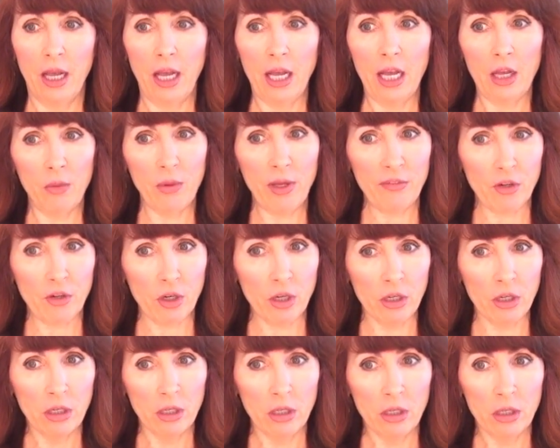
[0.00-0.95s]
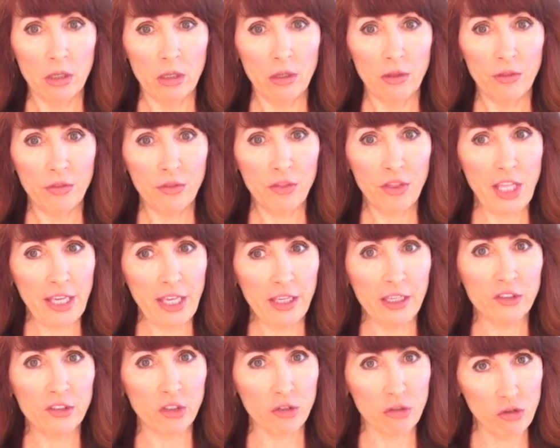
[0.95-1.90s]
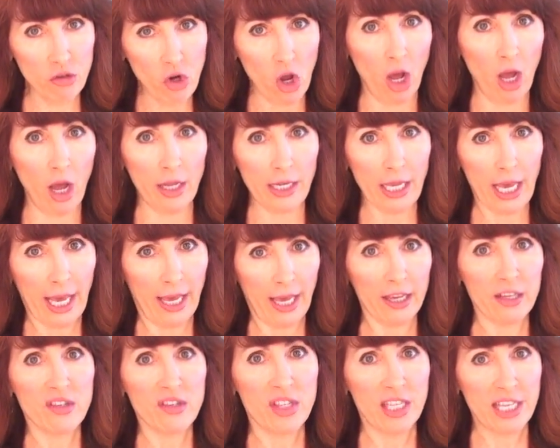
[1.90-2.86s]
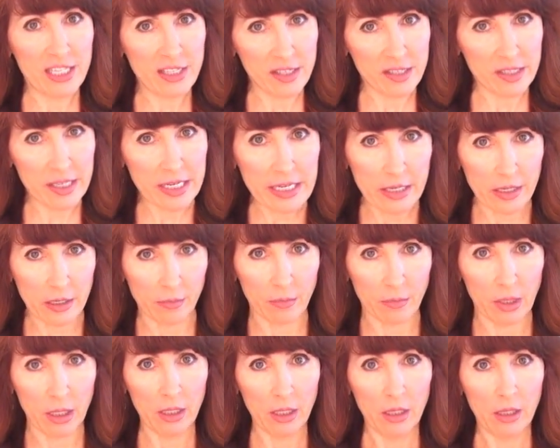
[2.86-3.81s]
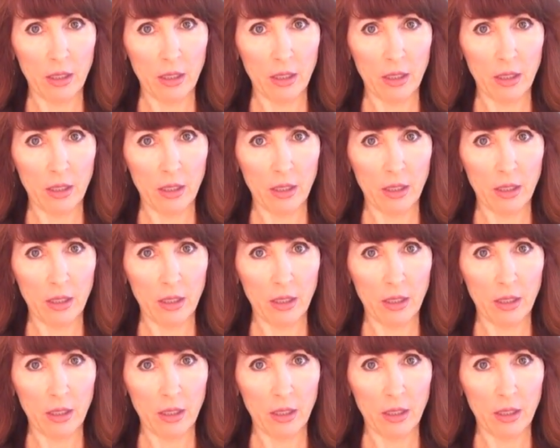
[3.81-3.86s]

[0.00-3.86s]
However, things are not as they seem.